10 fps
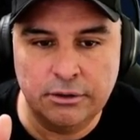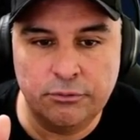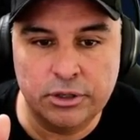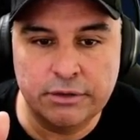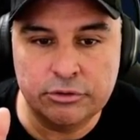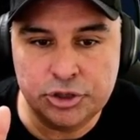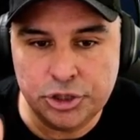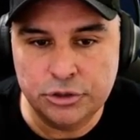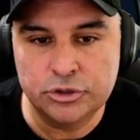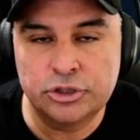For level
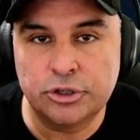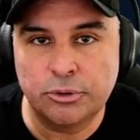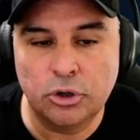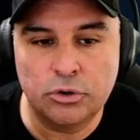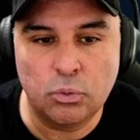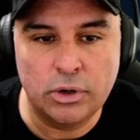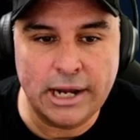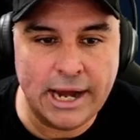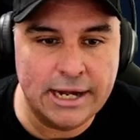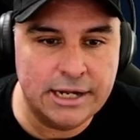2, it's going to go to
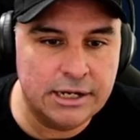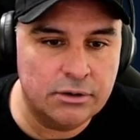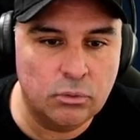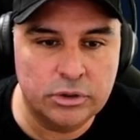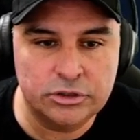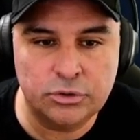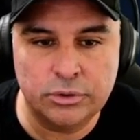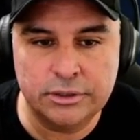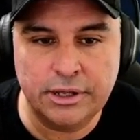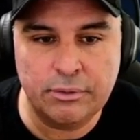180,
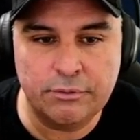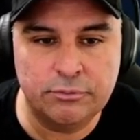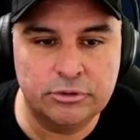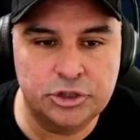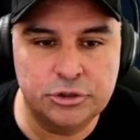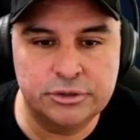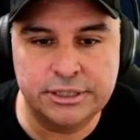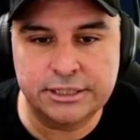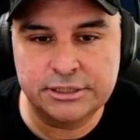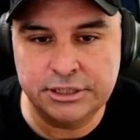120. They went from
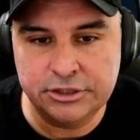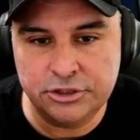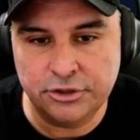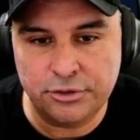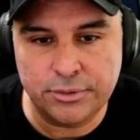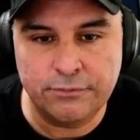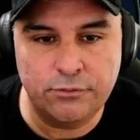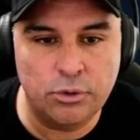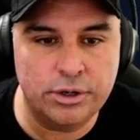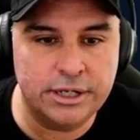260 to
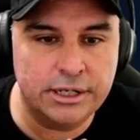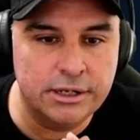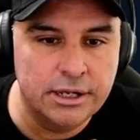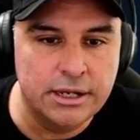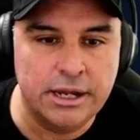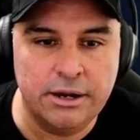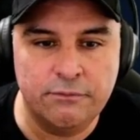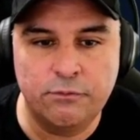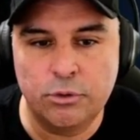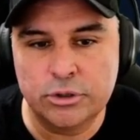340, and
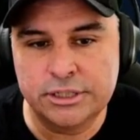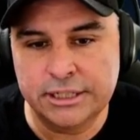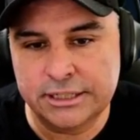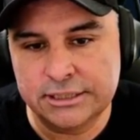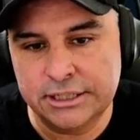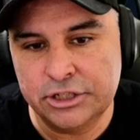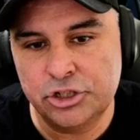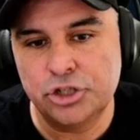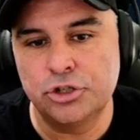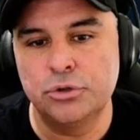460
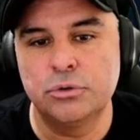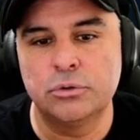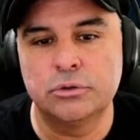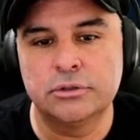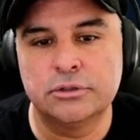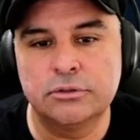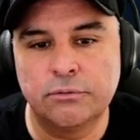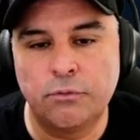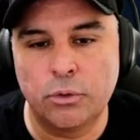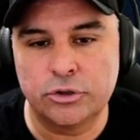to
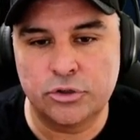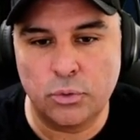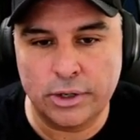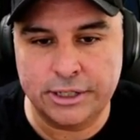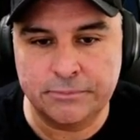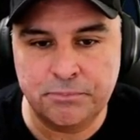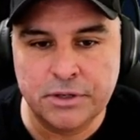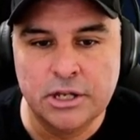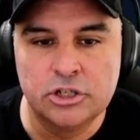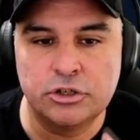420.
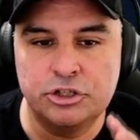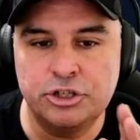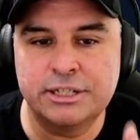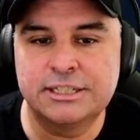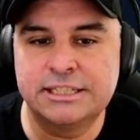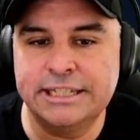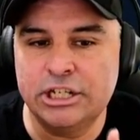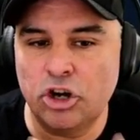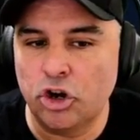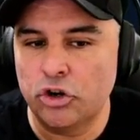So as you can
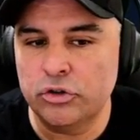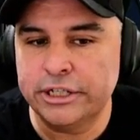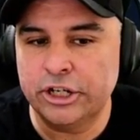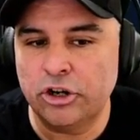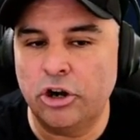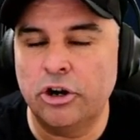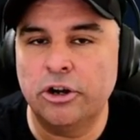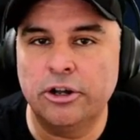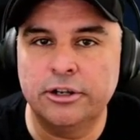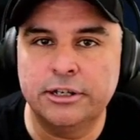see earlier
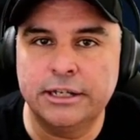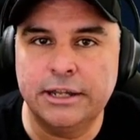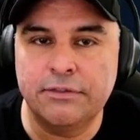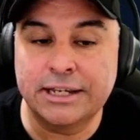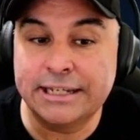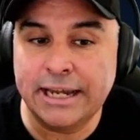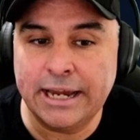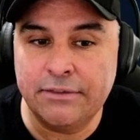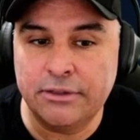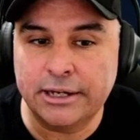on in
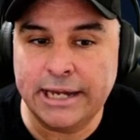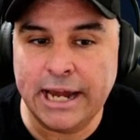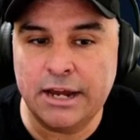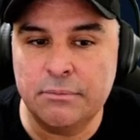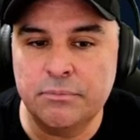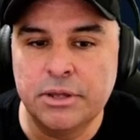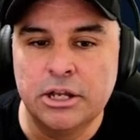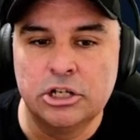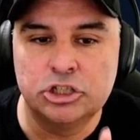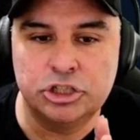the game,
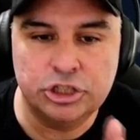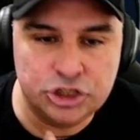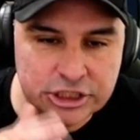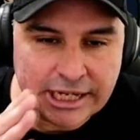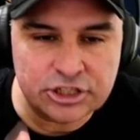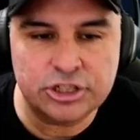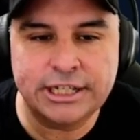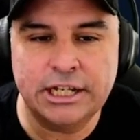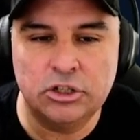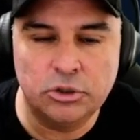she's actually going
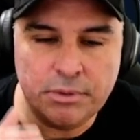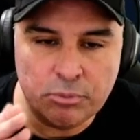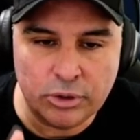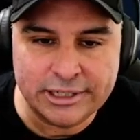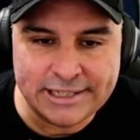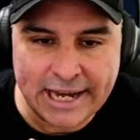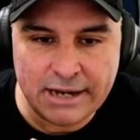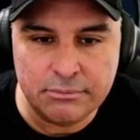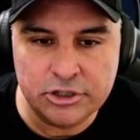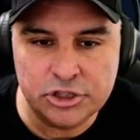to get a little bit more
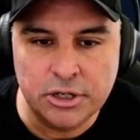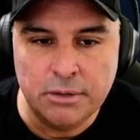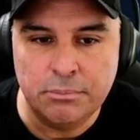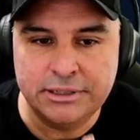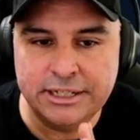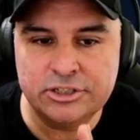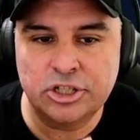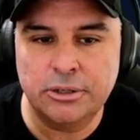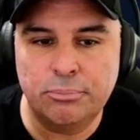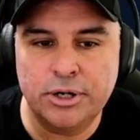damage, but then it's
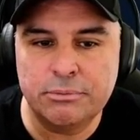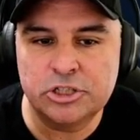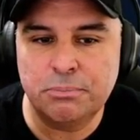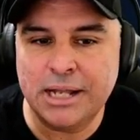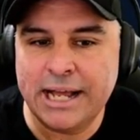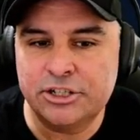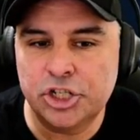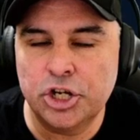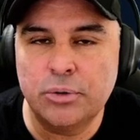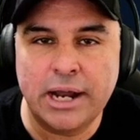going to pretty much
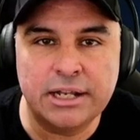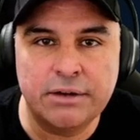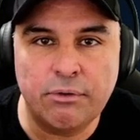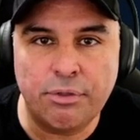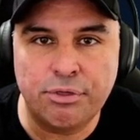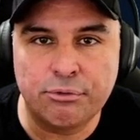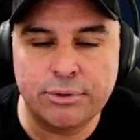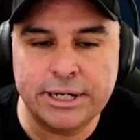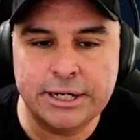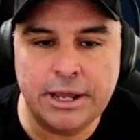plateau at level
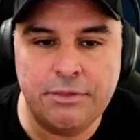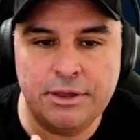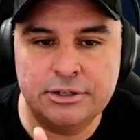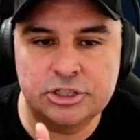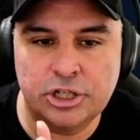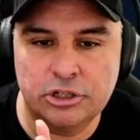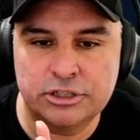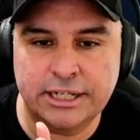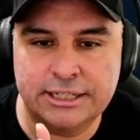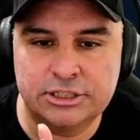3, and then it
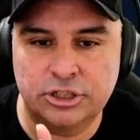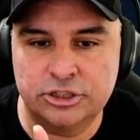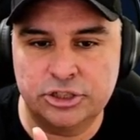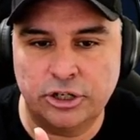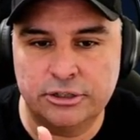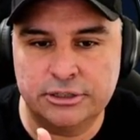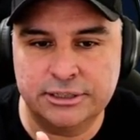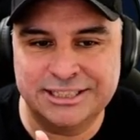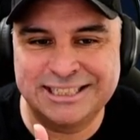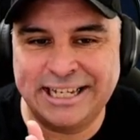looks like it's going to start
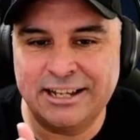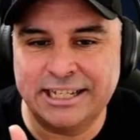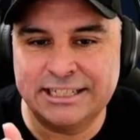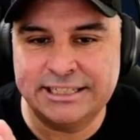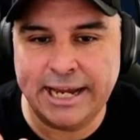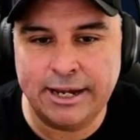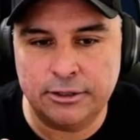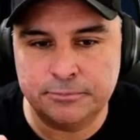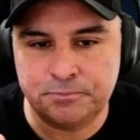scaling down.